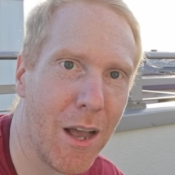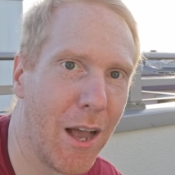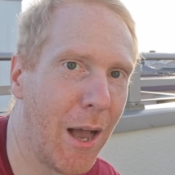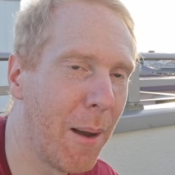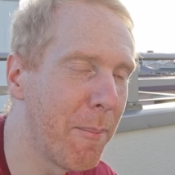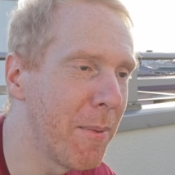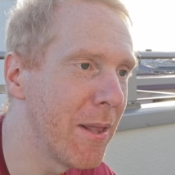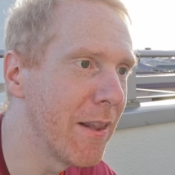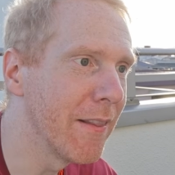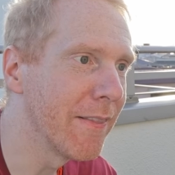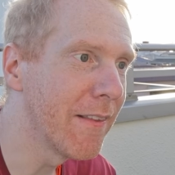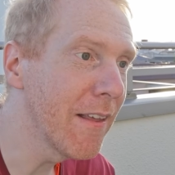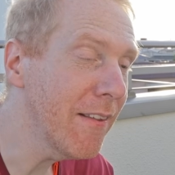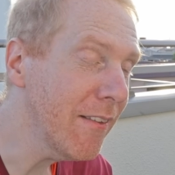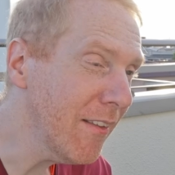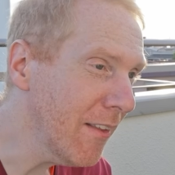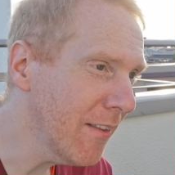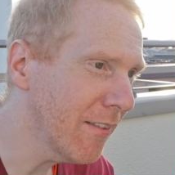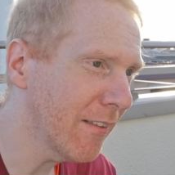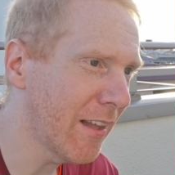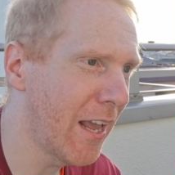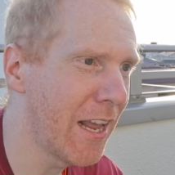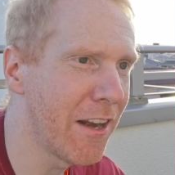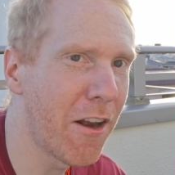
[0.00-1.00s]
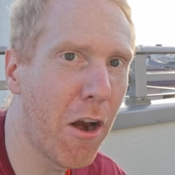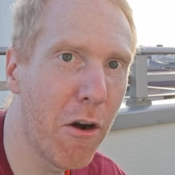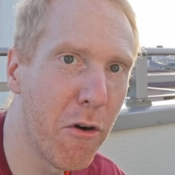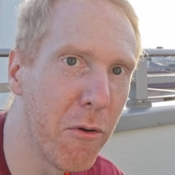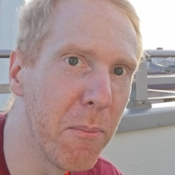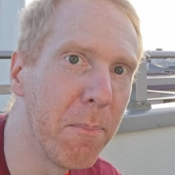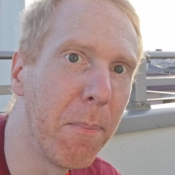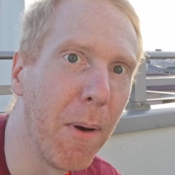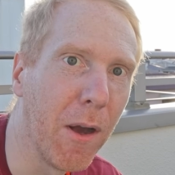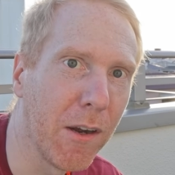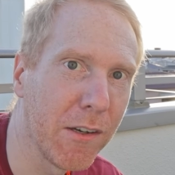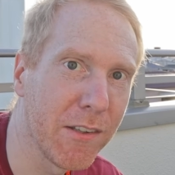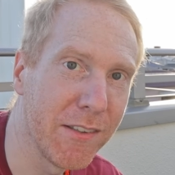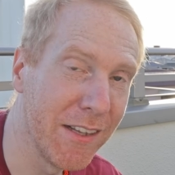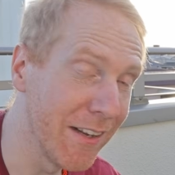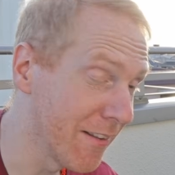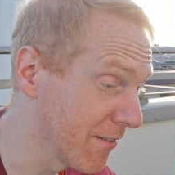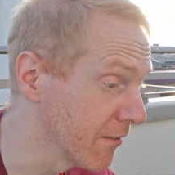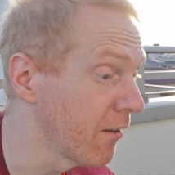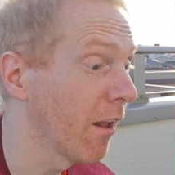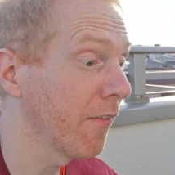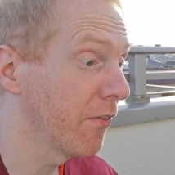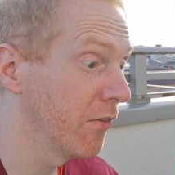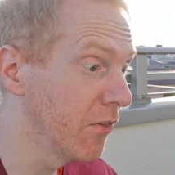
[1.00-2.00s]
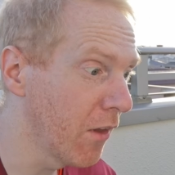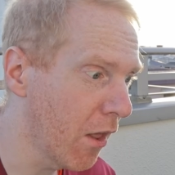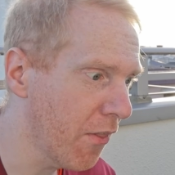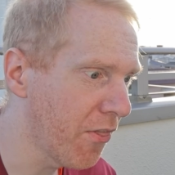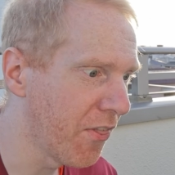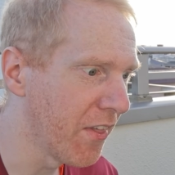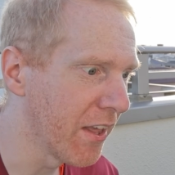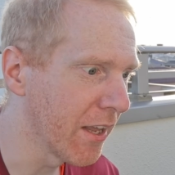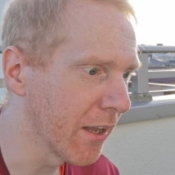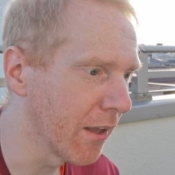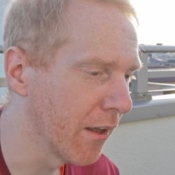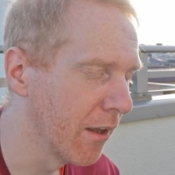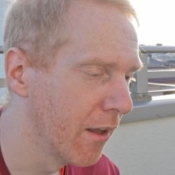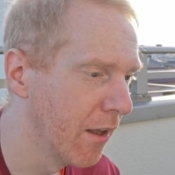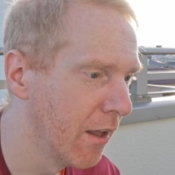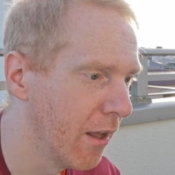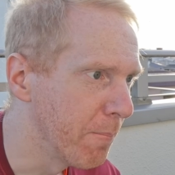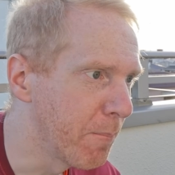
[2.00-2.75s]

I mean, this is $800. It's not nothing.